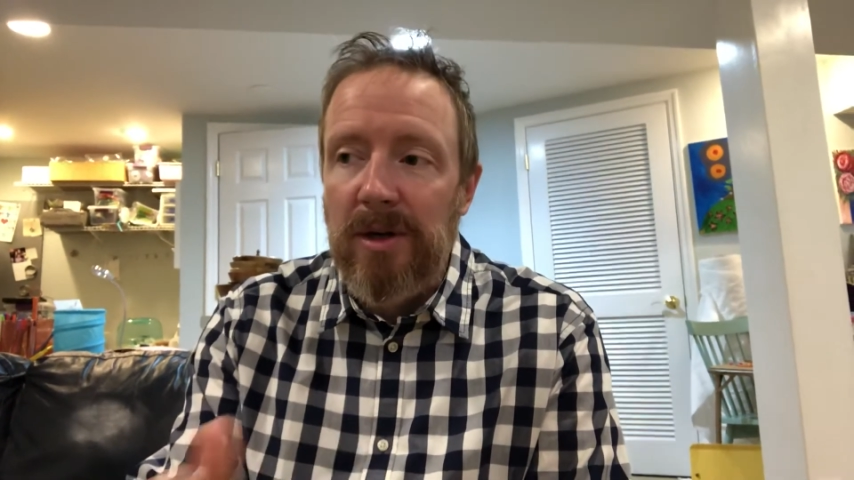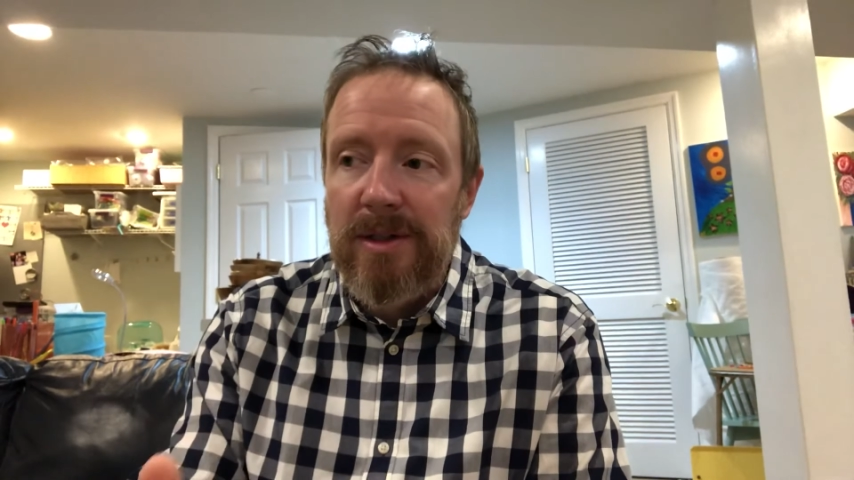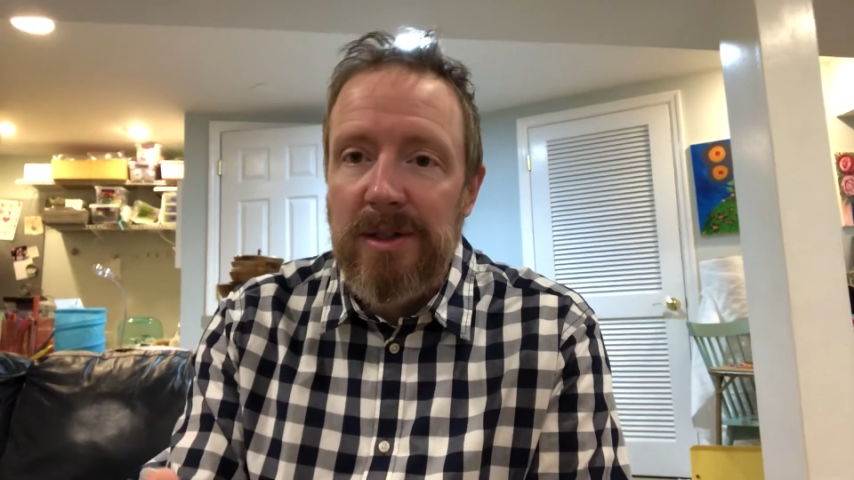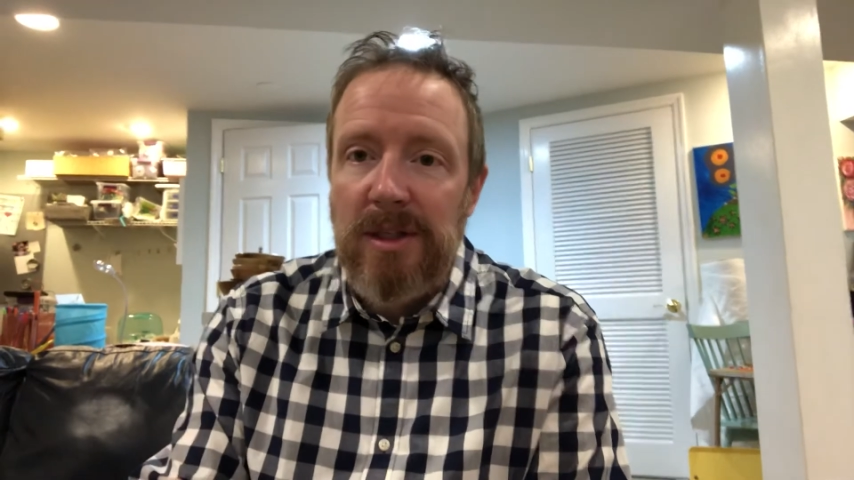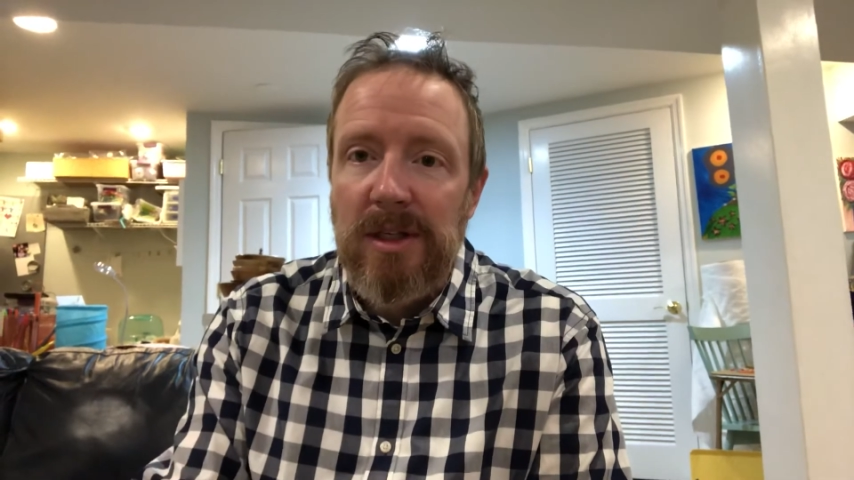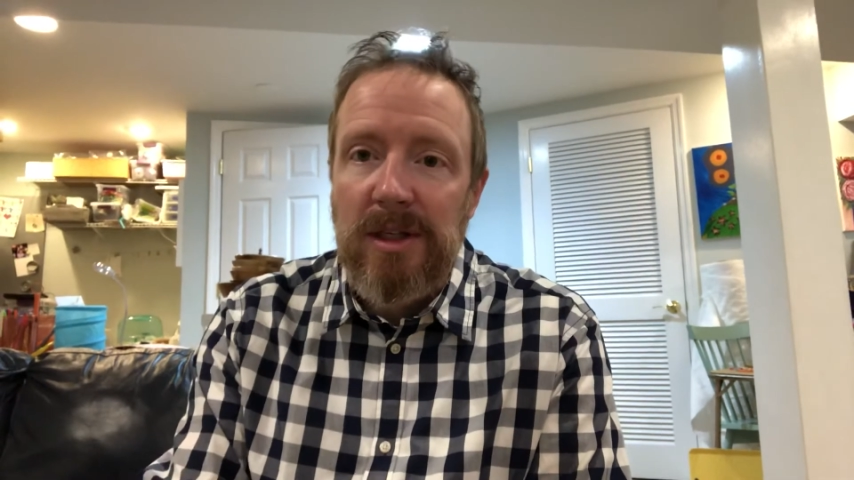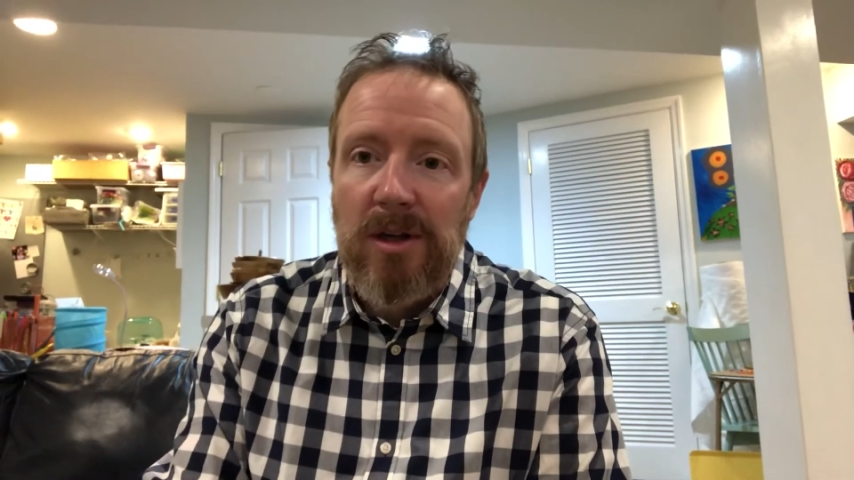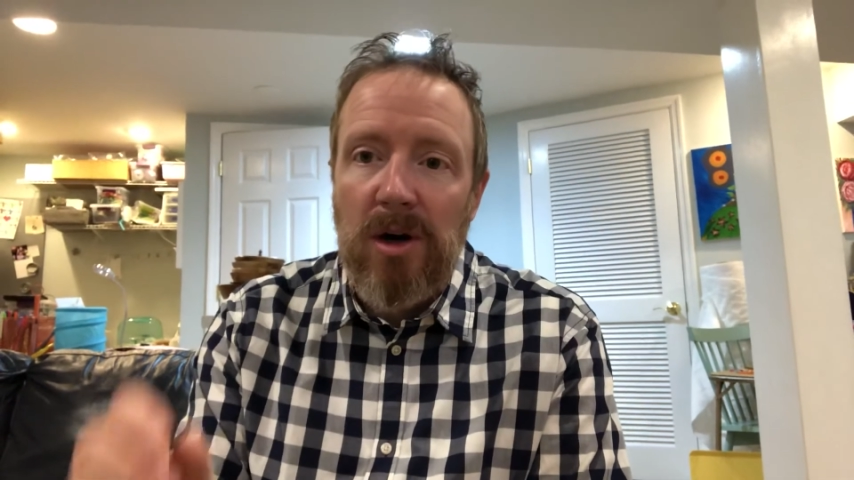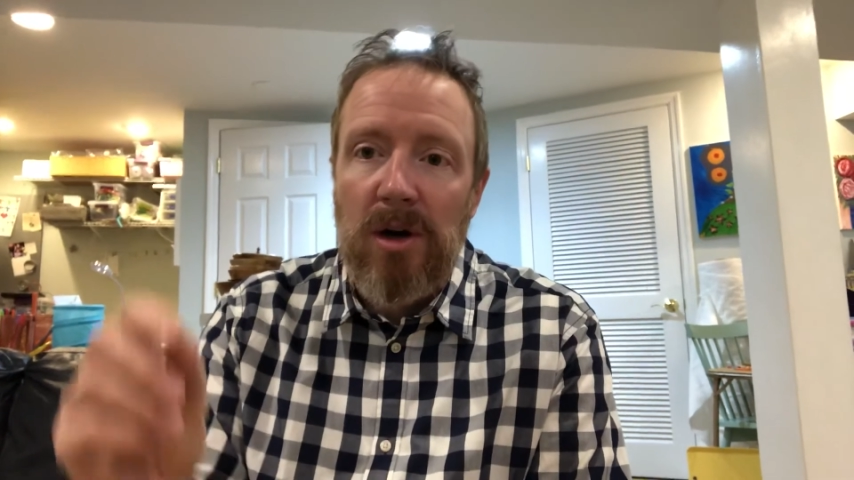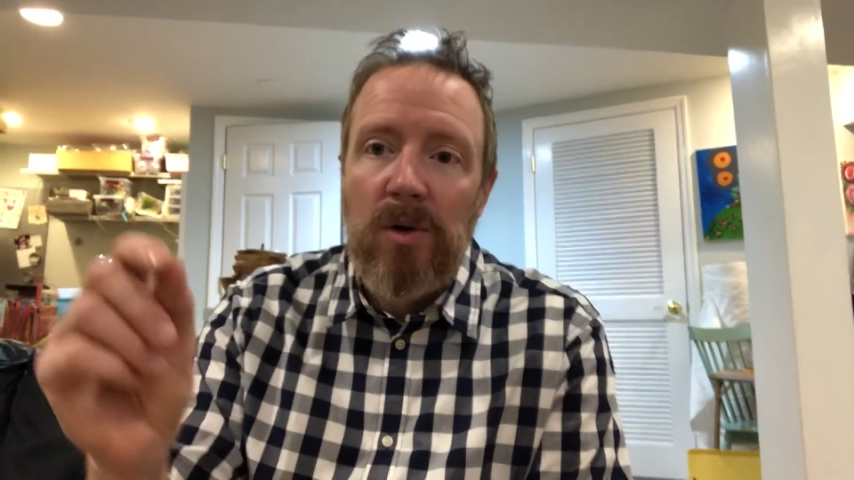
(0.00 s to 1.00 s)
and CDR
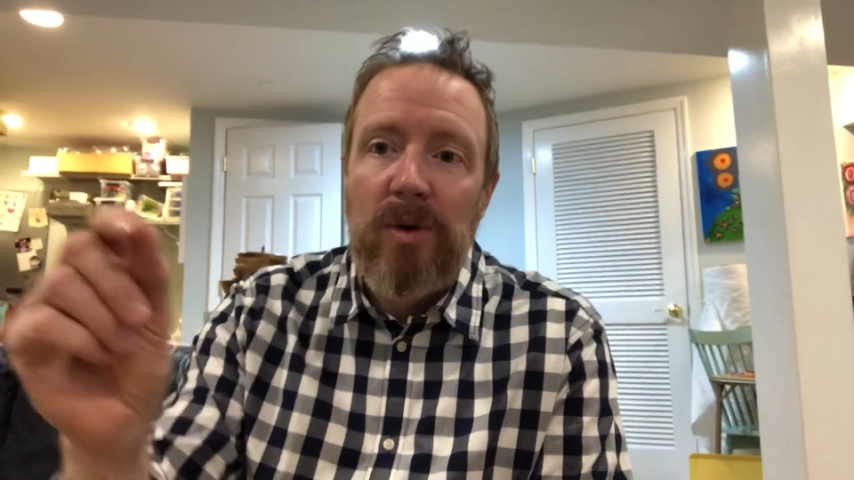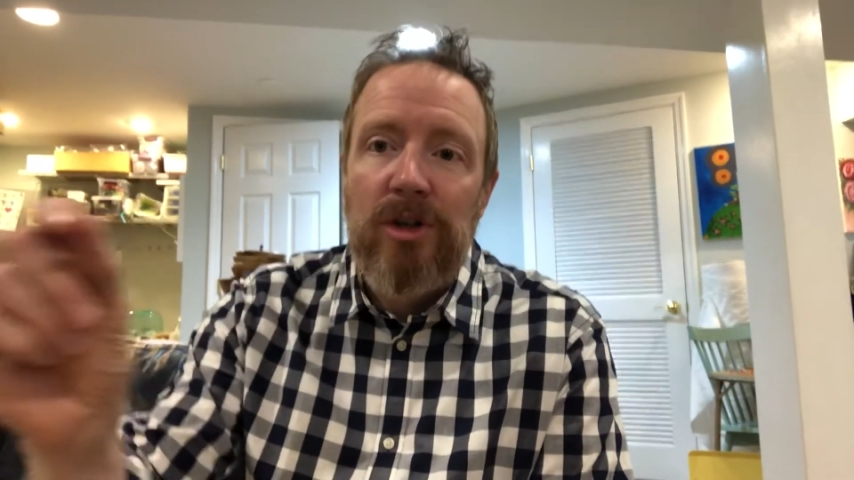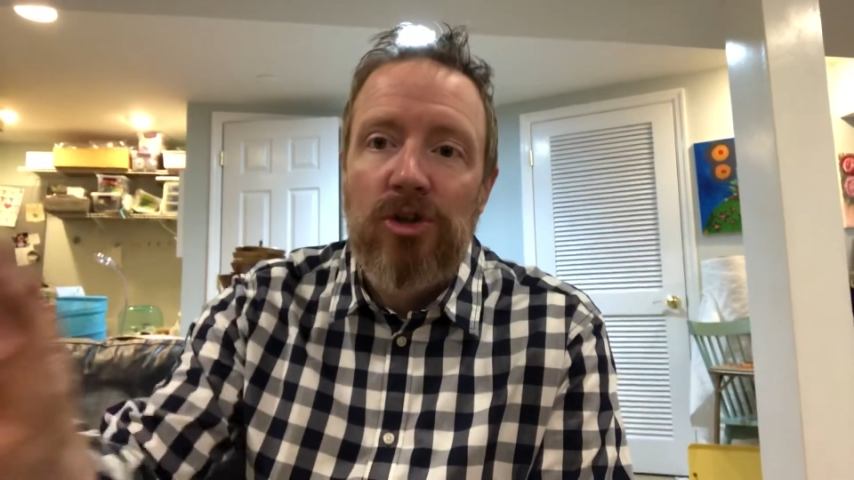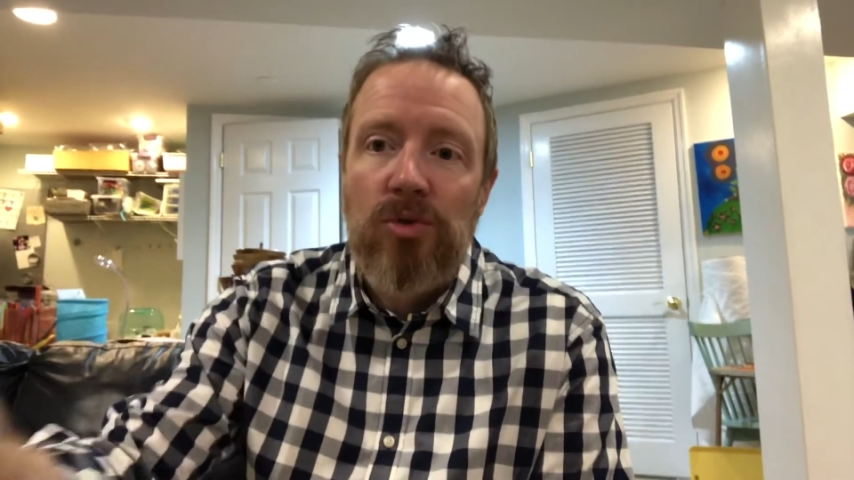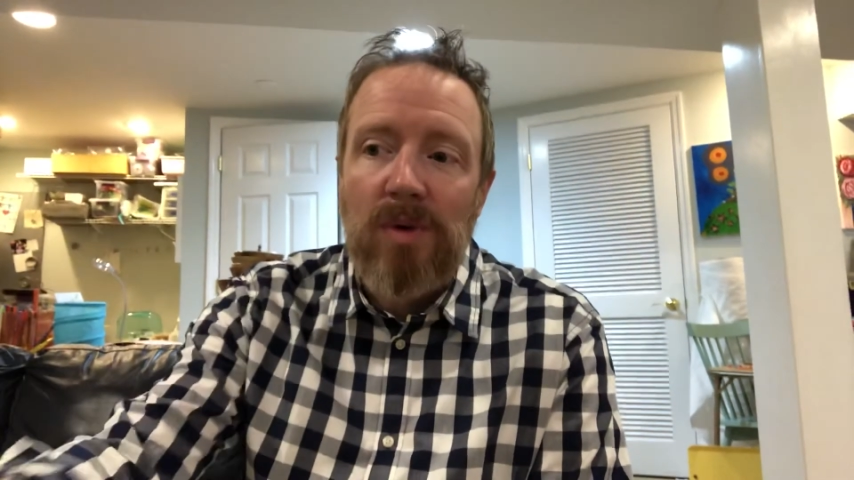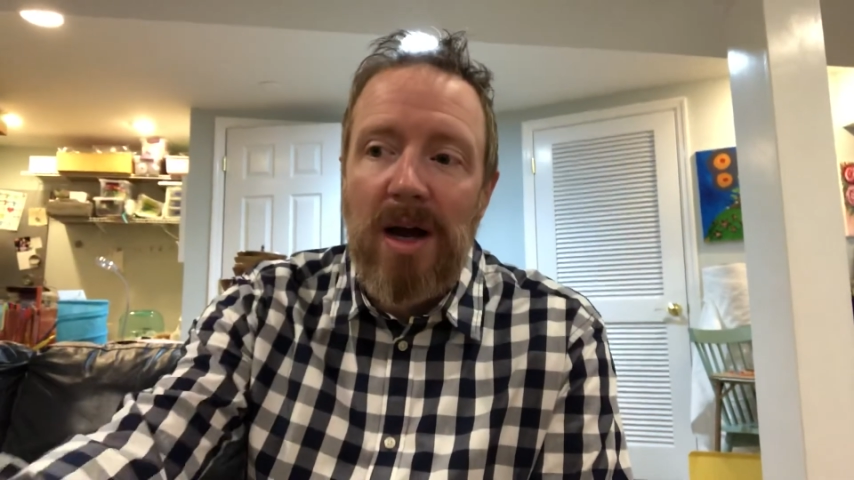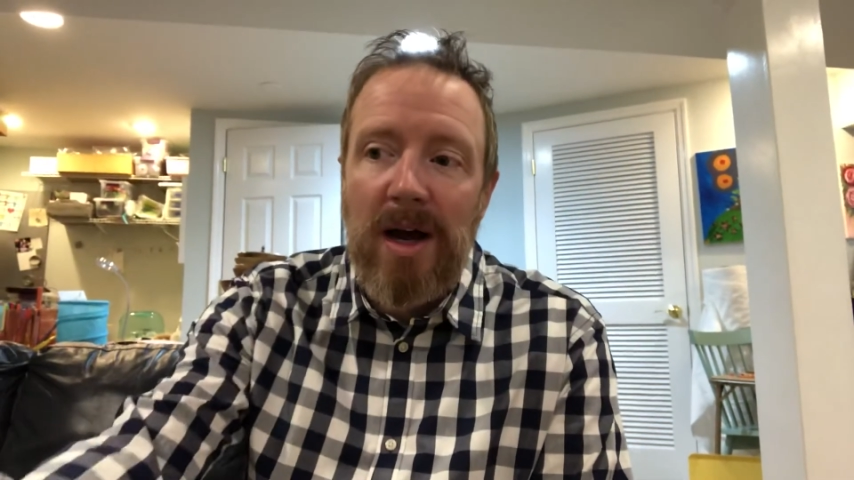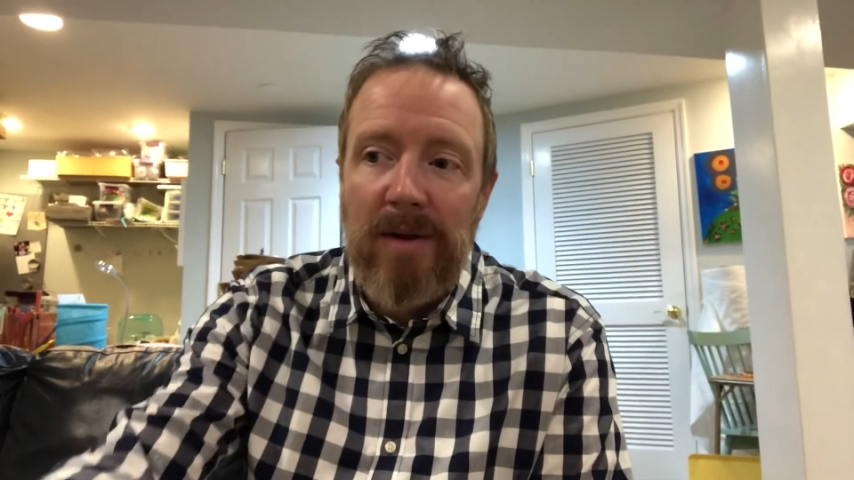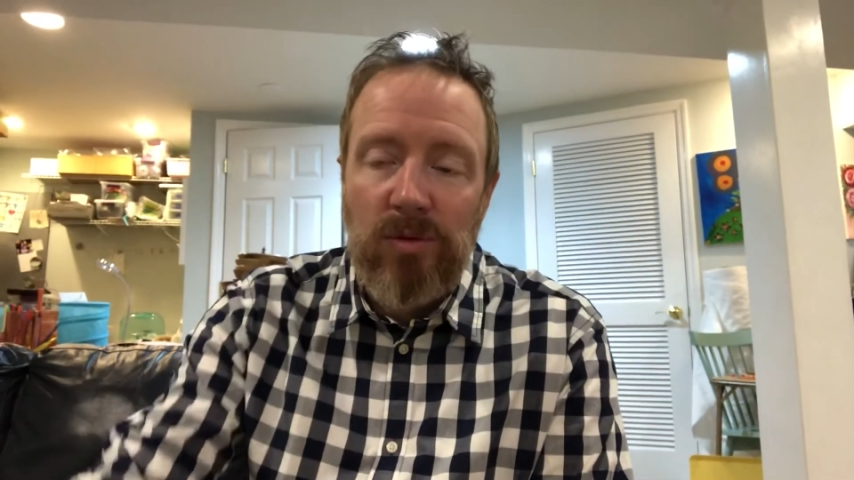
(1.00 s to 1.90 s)
are what drive